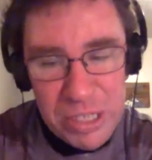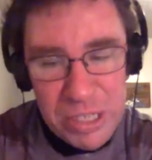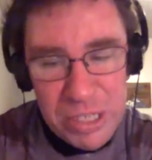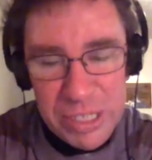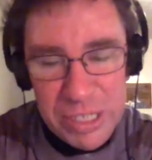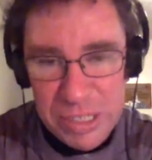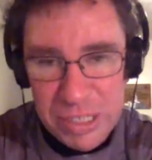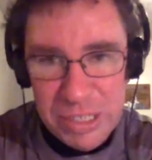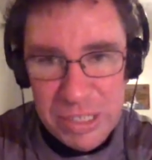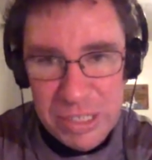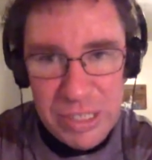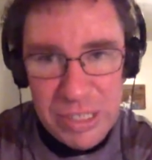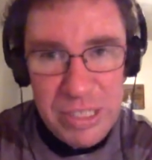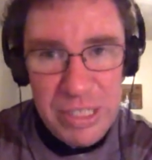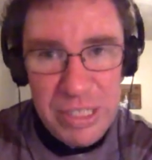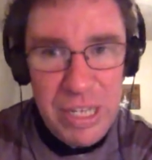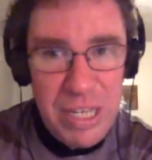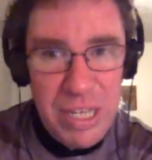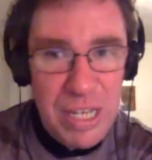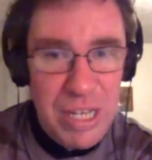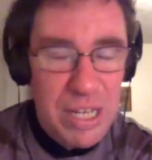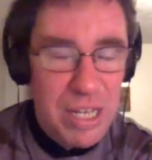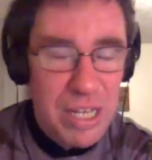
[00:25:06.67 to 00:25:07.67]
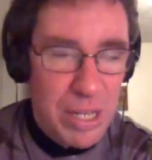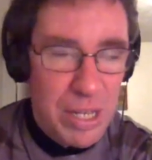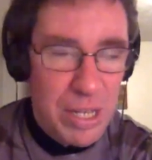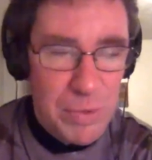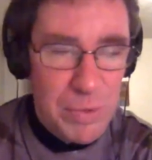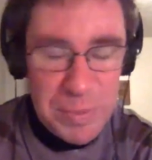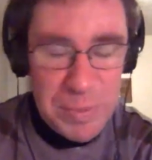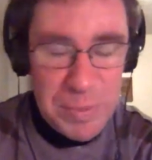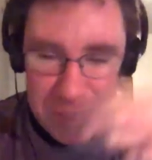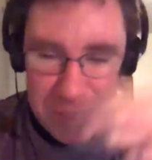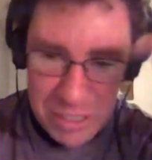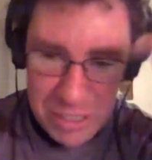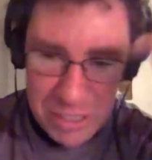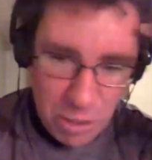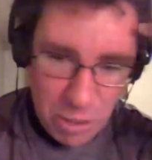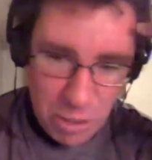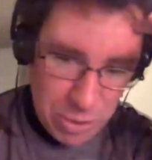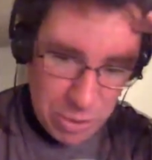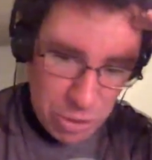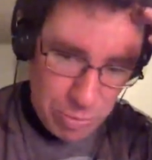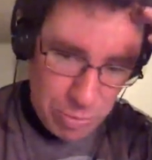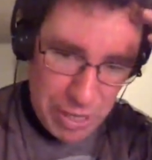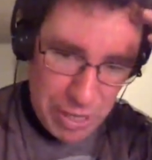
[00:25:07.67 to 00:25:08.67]
and onion, it would have been so
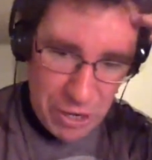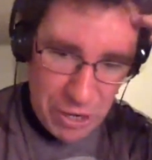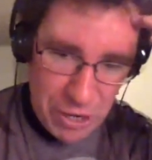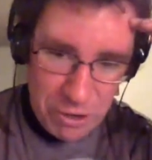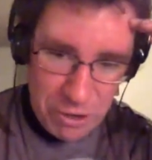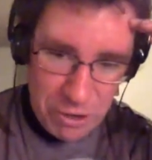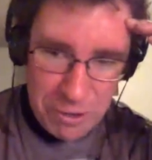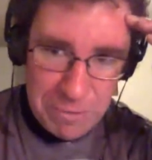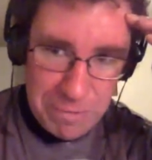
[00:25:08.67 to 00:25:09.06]
much better.